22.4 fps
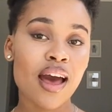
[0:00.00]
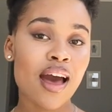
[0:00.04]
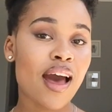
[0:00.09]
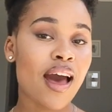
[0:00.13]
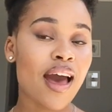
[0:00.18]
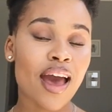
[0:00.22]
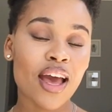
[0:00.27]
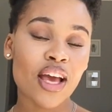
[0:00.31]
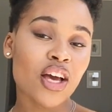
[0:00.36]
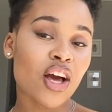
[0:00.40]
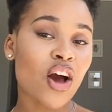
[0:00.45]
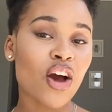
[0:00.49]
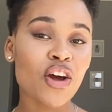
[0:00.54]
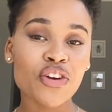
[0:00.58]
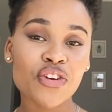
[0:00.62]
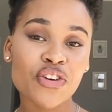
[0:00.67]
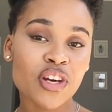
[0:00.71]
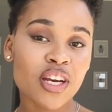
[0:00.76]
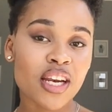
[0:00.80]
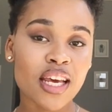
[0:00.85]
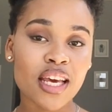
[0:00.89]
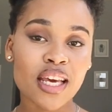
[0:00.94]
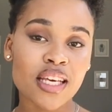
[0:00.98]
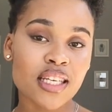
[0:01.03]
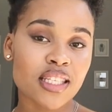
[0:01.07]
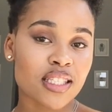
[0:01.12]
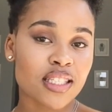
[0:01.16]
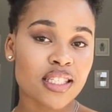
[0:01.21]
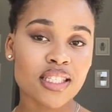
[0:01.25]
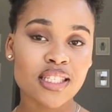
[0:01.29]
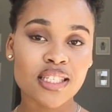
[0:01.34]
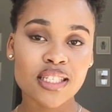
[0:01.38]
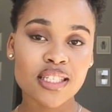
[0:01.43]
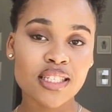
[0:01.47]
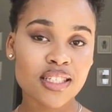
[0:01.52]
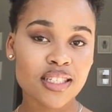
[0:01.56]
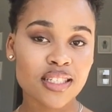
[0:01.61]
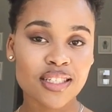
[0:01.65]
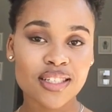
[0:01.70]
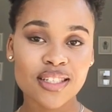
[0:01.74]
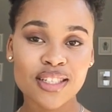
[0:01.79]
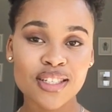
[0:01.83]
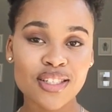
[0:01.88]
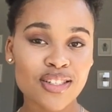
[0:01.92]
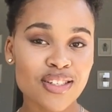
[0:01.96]
I can't relate,
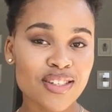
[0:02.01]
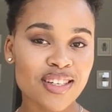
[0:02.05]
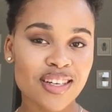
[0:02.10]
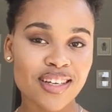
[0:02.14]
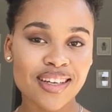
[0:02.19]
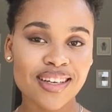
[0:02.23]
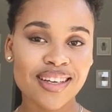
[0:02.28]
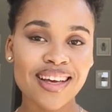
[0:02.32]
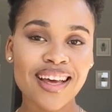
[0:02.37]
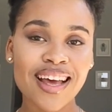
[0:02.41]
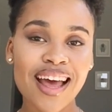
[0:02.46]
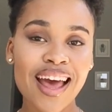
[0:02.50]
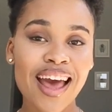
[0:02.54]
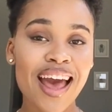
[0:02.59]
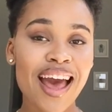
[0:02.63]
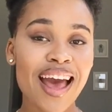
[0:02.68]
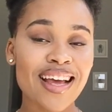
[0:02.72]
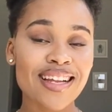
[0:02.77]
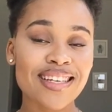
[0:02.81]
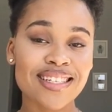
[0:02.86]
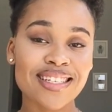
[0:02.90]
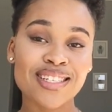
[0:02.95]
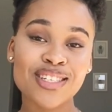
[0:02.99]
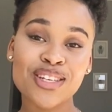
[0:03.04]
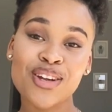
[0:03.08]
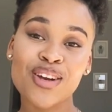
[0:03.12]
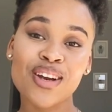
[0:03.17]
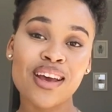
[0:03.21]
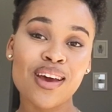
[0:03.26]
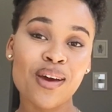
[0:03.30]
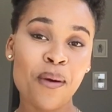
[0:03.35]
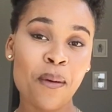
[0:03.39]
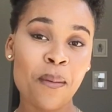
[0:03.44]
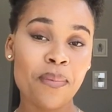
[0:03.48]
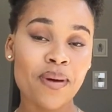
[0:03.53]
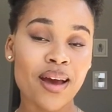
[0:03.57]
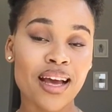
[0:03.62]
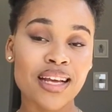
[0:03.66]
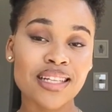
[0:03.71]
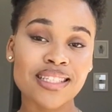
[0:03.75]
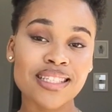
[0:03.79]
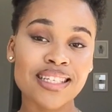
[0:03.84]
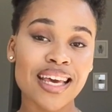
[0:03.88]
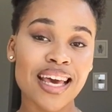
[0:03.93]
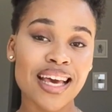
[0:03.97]
you know. And this glow
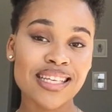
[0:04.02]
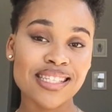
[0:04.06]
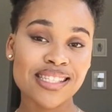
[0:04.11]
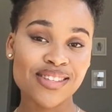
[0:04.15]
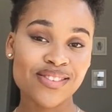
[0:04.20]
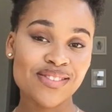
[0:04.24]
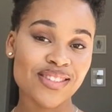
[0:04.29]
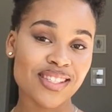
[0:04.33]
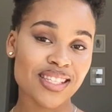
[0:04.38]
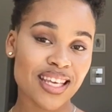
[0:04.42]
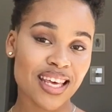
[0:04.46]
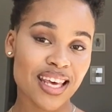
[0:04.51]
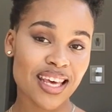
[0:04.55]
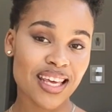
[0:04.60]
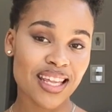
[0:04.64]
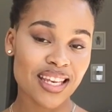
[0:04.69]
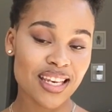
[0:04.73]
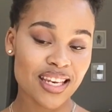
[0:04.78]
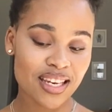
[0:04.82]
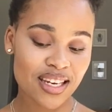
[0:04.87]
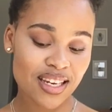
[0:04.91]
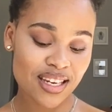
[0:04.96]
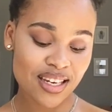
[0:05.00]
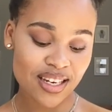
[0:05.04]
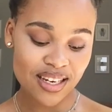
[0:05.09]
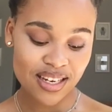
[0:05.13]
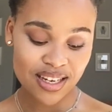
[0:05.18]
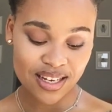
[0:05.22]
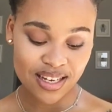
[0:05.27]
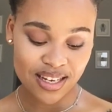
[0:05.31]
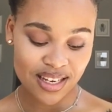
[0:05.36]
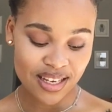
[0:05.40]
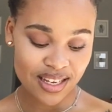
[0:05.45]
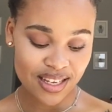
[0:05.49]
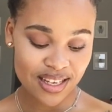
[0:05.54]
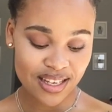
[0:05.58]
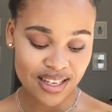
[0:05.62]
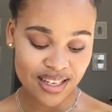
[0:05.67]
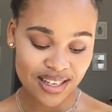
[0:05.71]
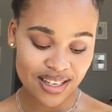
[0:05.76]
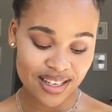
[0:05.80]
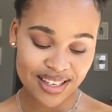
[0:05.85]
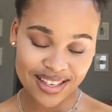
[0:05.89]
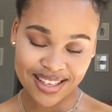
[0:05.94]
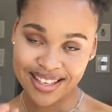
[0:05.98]
body, as I've said.
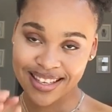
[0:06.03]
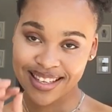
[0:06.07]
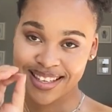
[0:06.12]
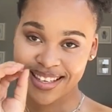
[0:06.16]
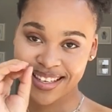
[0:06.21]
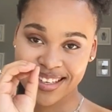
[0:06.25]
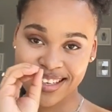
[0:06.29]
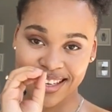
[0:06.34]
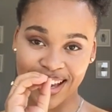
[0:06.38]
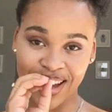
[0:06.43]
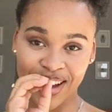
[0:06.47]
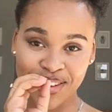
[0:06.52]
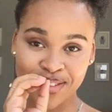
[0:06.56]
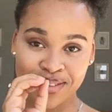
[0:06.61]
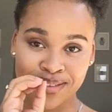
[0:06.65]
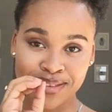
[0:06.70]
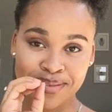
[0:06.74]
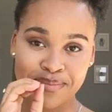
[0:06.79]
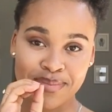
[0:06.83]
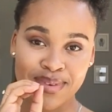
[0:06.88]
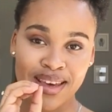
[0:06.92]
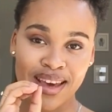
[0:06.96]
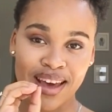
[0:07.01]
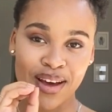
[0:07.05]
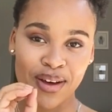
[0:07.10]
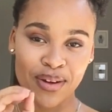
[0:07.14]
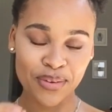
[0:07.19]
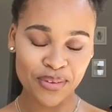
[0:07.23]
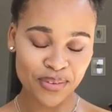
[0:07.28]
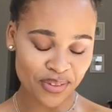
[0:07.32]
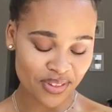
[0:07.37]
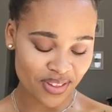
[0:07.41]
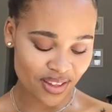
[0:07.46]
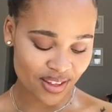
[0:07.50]
Count me out.